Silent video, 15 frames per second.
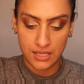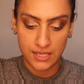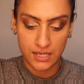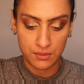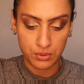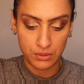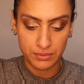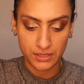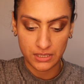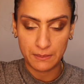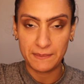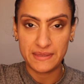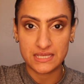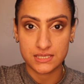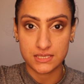And I'm probably going
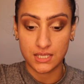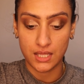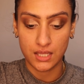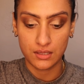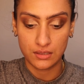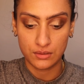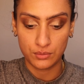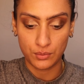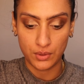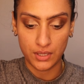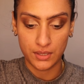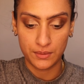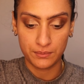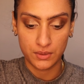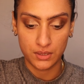to mix that
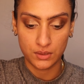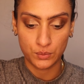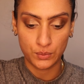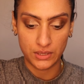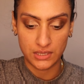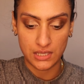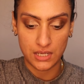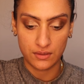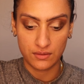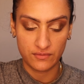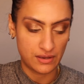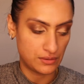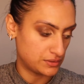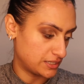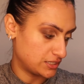with another
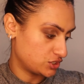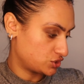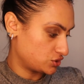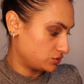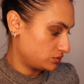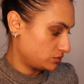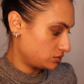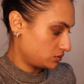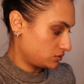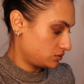foundation.